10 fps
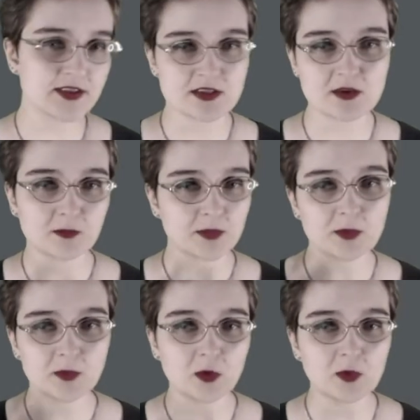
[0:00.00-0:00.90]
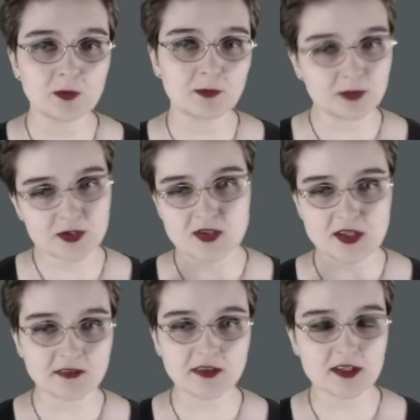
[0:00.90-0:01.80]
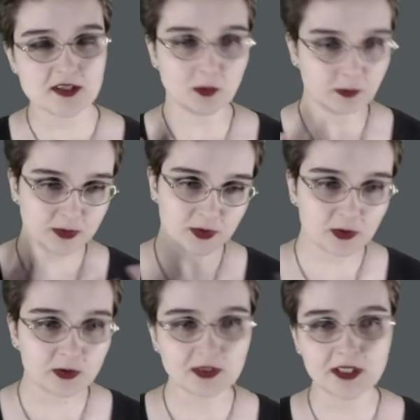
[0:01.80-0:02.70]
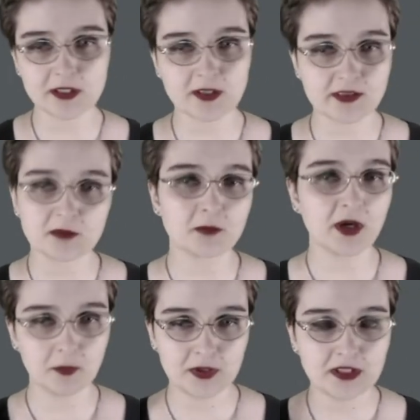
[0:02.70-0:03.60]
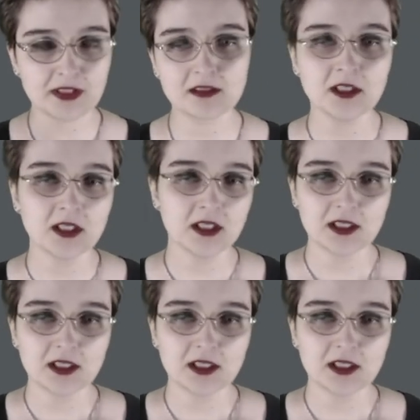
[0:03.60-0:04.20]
Some people perceive it as a plural Lilith, in my opinion.